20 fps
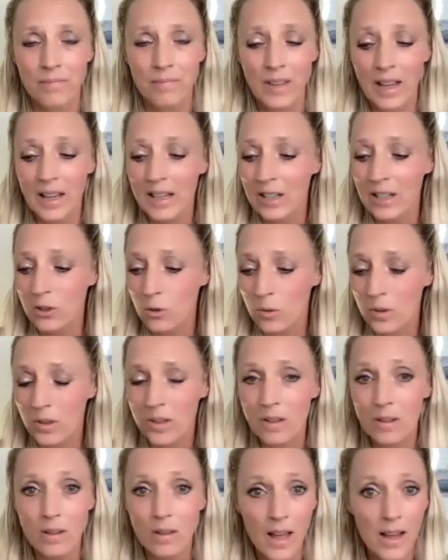I endured
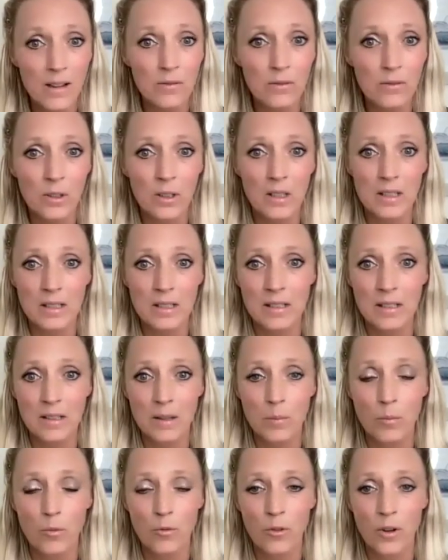a lot of
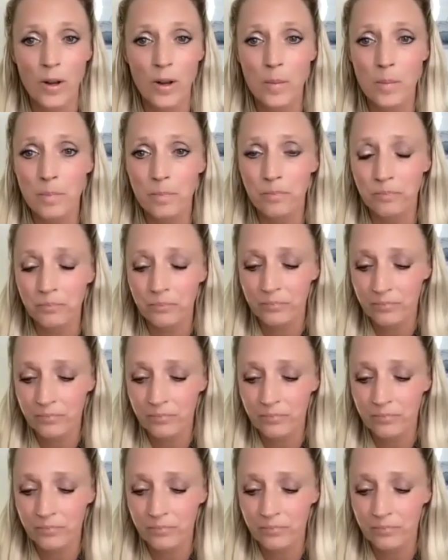criticism from